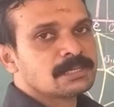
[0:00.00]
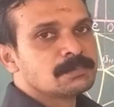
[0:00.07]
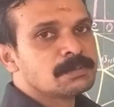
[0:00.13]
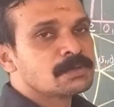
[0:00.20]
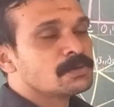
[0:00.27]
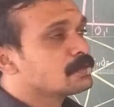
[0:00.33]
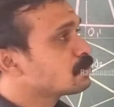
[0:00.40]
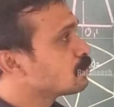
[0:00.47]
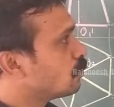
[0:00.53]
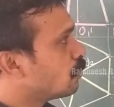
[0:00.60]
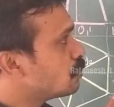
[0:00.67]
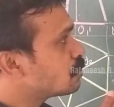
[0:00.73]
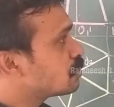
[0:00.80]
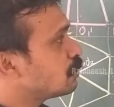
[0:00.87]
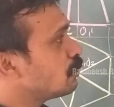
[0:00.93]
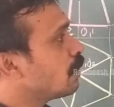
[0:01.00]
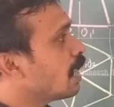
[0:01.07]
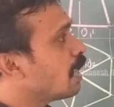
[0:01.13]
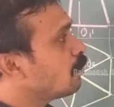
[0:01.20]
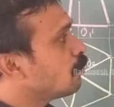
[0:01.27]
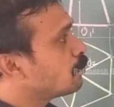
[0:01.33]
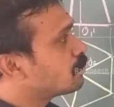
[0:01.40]
Because once you
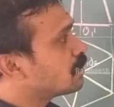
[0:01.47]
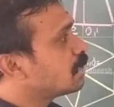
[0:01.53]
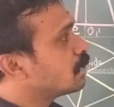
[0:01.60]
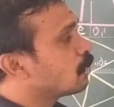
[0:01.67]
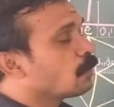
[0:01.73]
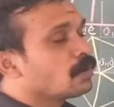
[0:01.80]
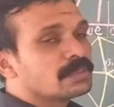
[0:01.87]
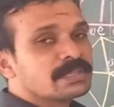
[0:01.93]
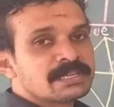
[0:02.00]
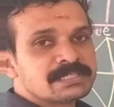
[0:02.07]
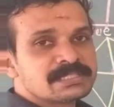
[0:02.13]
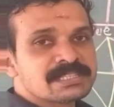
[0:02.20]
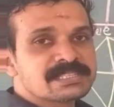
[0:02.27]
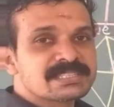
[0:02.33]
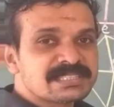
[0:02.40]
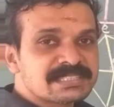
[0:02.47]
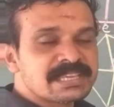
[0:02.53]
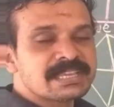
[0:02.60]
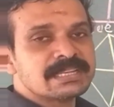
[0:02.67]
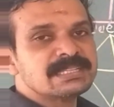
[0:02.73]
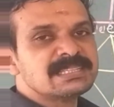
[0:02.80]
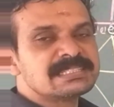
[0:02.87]
have obtained all the edges,
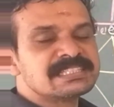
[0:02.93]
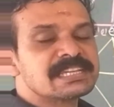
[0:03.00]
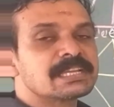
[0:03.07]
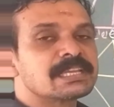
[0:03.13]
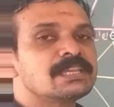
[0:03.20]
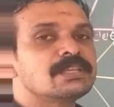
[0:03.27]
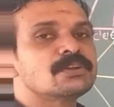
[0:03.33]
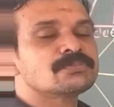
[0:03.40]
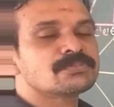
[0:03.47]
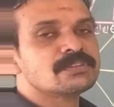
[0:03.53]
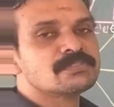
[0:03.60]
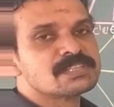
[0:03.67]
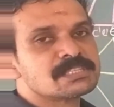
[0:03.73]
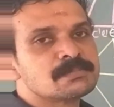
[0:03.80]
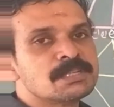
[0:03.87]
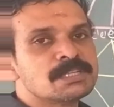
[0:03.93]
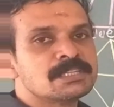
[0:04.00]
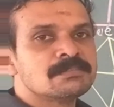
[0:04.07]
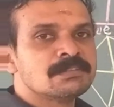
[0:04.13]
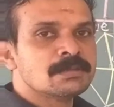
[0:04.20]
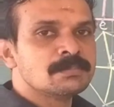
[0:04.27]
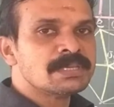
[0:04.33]
then checking of the visibility
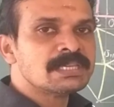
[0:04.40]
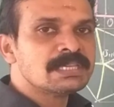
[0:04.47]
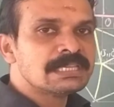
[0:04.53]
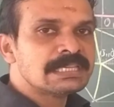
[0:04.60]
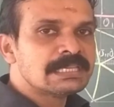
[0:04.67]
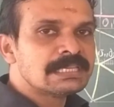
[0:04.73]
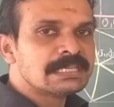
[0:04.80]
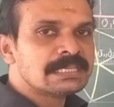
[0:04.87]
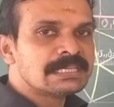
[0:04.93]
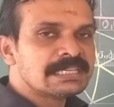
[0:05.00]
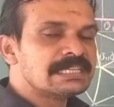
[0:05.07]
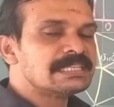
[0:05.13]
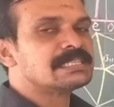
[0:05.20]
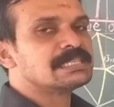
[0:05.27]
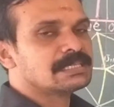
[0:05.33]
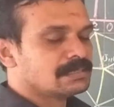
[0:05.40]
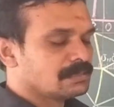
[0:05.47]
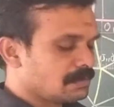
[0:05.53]
will be easy.